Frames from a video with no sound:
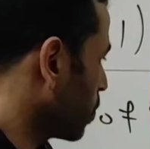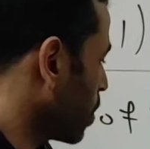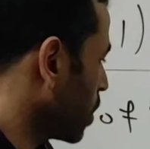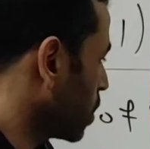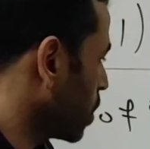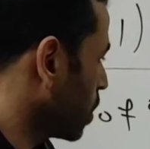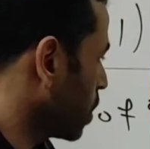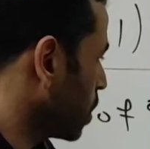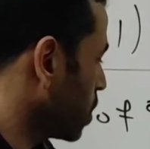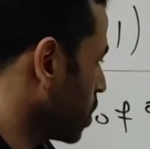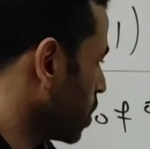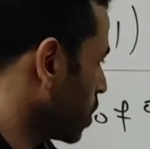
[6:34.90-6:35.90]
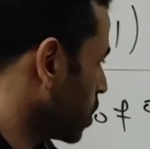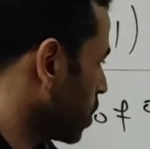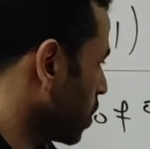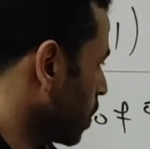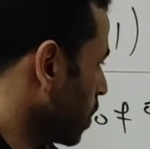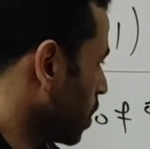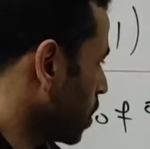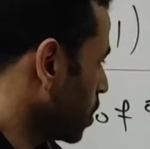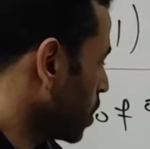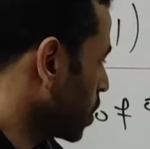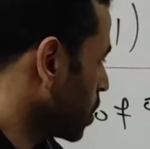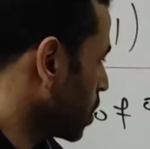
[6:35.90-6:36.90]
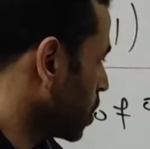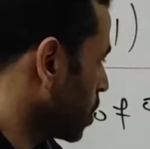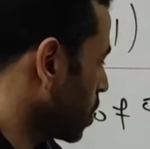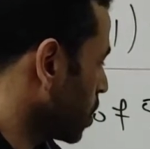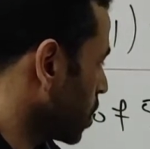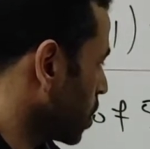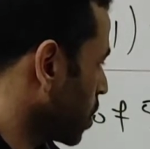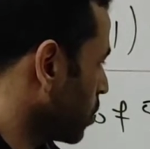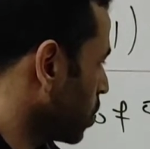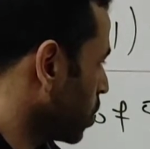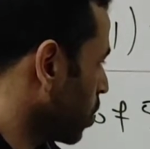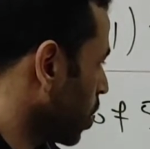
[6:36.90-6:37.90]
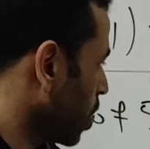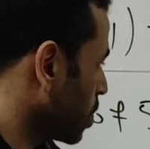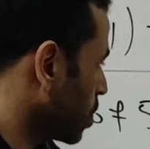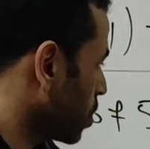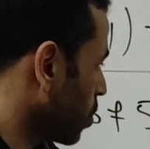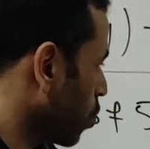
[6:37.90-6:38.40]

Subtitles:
by 3 is 6. 6 is the same thing as